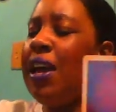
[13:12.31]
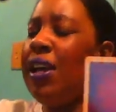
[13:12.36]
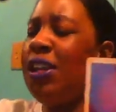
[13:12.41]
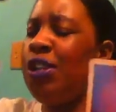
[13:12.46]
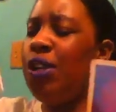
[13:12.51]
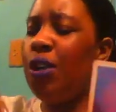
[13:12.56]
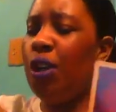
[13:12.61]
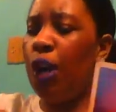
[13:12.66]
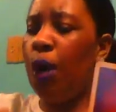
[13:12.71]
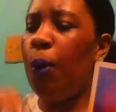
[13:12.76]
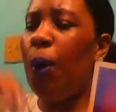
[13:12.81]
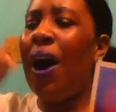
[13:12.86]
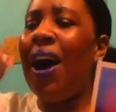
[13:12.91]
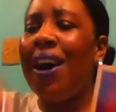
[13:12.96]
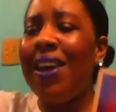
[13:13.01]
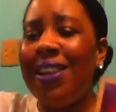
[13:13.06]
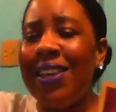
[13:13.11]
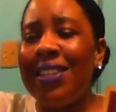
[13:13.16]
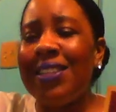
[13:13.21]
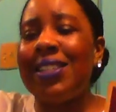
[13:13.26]
you know,
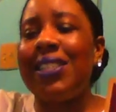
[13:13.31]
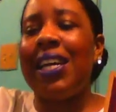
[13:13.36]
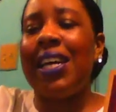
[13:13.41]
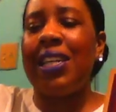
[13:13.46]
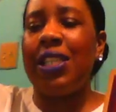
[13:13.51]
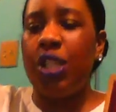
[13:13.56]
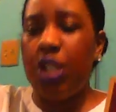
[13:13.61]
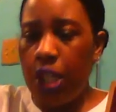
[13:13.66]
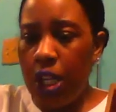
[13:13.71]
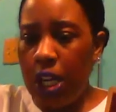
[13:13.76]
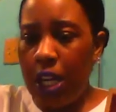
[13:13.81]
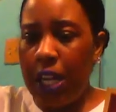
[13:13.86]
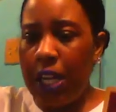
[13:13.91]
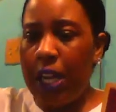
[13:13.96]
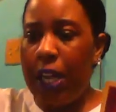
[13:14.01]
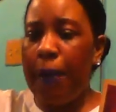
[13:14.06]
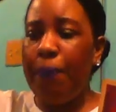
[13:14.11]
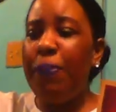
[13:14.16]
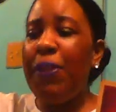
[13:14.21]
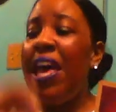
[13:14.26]

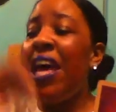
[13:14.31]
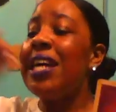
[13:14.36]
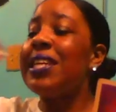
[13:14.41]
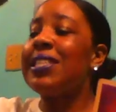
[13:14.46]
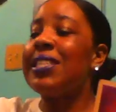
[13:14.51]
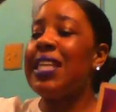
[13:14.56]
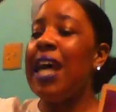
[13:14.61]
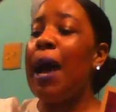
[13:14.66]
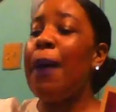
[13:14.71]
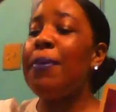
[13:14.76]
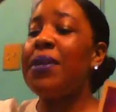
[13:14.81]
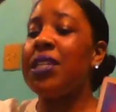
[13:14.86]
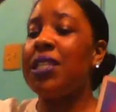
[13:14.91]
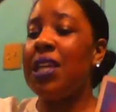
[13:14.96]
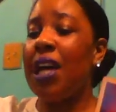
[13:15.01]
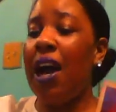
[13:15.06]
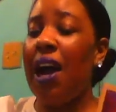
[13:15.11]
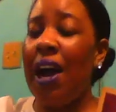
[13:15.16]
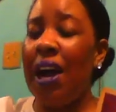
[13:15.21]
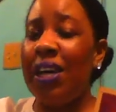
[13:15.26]
unintentionally
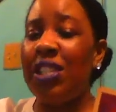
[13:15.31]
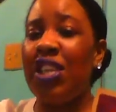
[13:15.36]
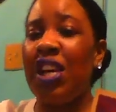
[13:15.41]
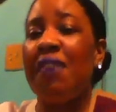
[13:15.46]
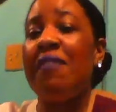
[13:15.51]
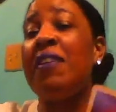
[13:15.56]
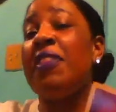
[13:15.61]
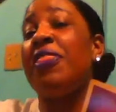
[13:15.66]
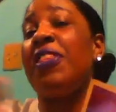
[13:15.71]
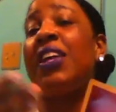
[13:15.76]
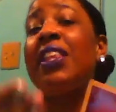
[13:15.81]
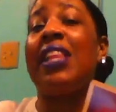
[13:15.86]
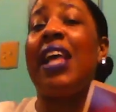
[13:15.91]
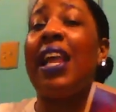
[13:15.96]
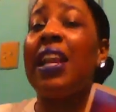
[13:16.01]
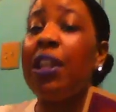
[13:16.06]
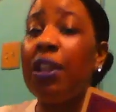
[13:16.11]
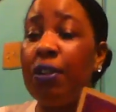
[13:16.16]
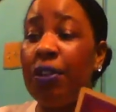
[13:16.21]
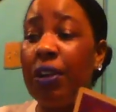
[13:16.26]
sabotage everything
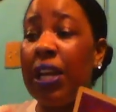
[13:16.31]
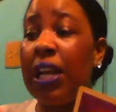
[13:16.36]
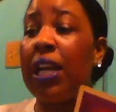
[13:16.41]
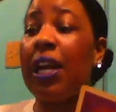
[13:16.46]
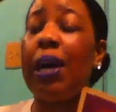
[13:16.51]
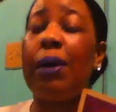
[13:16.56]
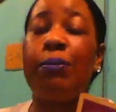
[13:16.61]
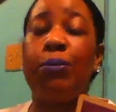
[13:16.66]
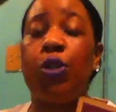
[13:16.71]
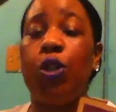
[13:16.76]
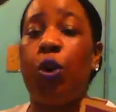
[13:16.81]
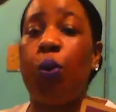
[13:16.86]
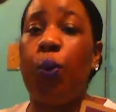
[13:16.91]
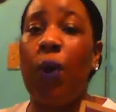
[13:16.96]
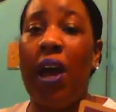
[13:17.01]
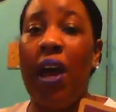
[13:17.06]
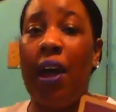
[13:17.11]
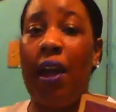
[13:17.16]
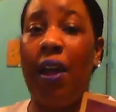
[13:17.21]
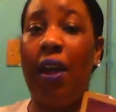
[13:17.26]
that literally comes your
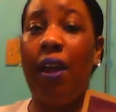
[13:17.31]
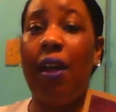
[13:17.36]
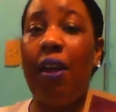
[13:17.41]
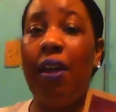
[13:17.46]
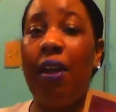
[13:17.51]
way.